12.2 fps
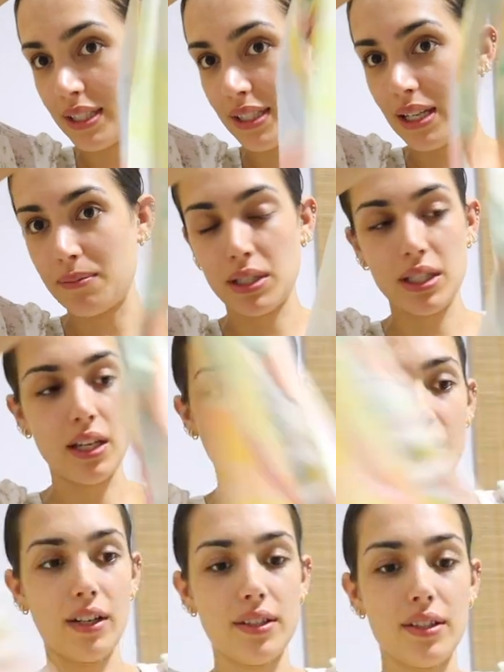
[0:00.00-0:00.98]
same
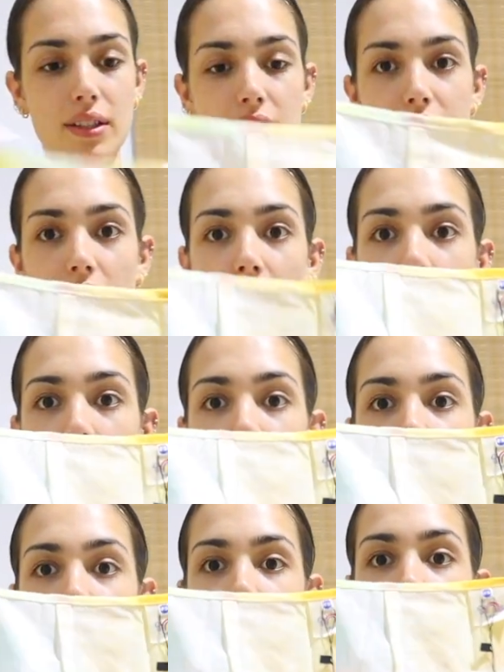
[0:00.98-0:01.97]
material as the skirt.
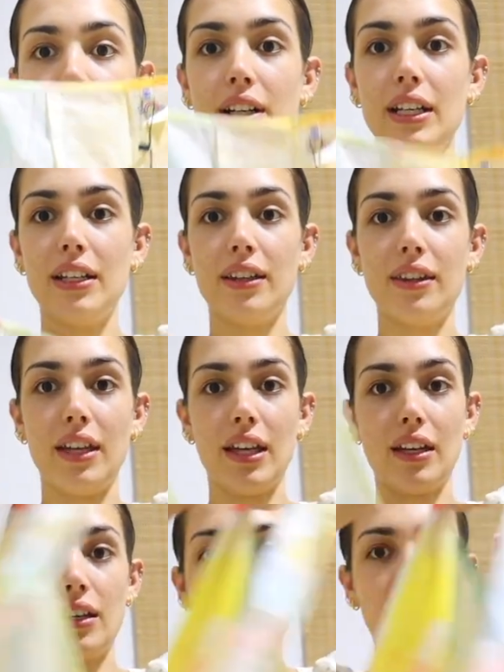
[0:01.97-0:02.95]
It's like a really
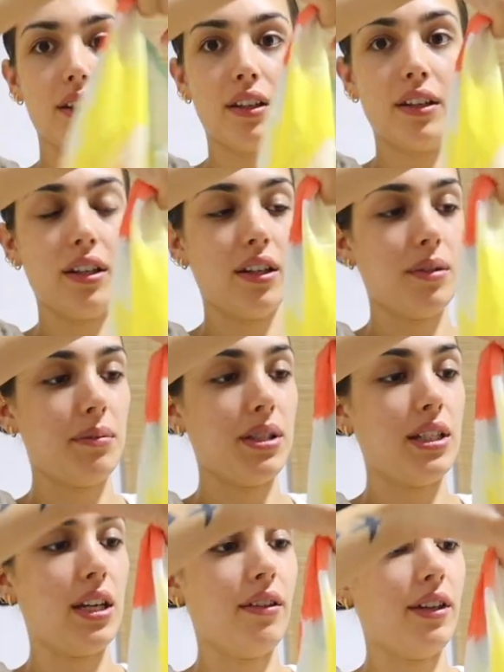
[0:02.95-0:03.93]
thin
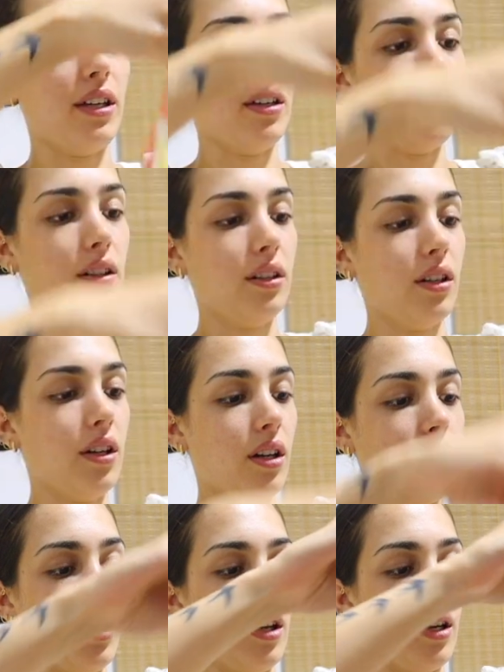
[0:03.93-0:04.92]
material.
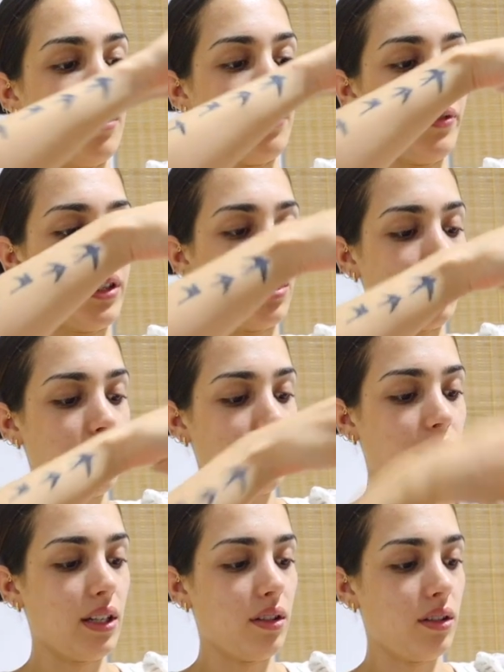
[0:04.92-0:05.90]
If I just do
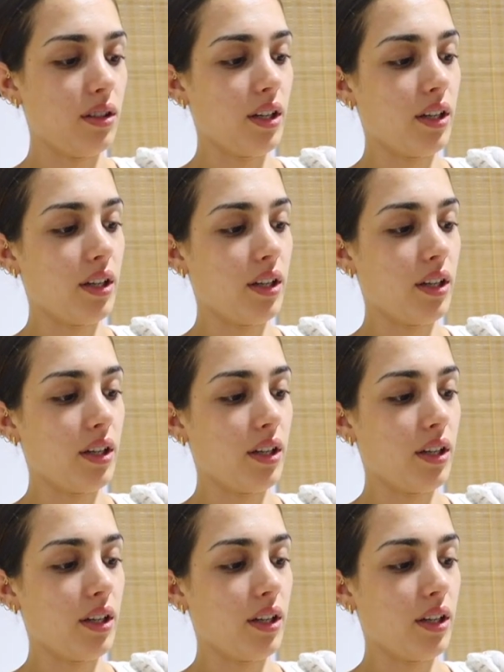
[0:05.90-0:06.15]
a little